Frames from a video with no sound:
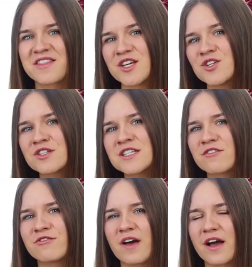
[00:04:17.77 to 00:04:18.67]
The
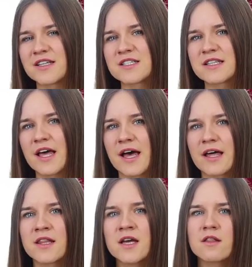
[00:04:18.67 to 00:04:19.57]
interesting fact is
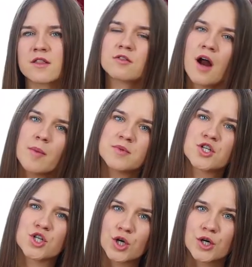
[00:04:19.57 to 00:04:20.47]
that the cropped
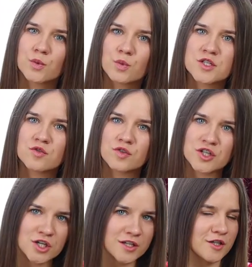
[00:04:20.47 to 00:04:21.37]
shirt was
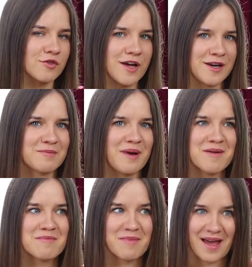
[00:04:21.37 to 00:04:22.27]
originally created
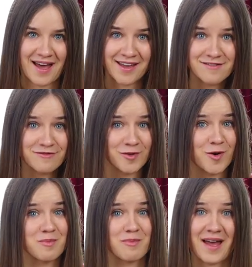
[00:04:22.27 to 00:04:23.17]
by men
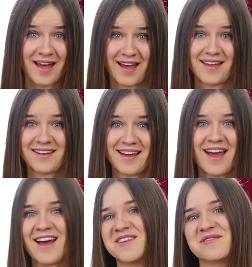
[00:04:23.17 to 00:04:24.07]
for men
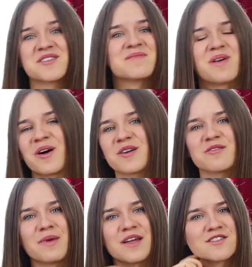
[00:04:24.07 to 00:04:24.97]
and was part
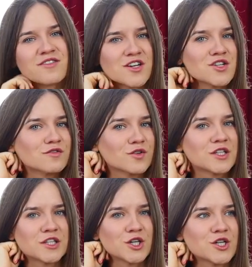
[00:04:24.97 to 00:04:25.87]
of men's fashion for
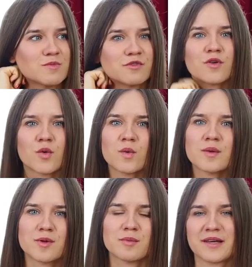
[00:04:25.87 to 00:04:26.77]
years before
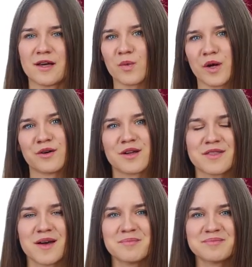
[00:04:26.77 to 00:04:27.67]
women began wearing
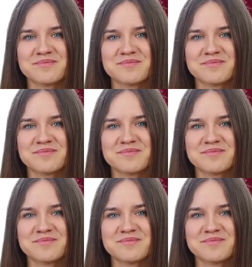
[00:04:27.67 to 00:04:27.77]
them.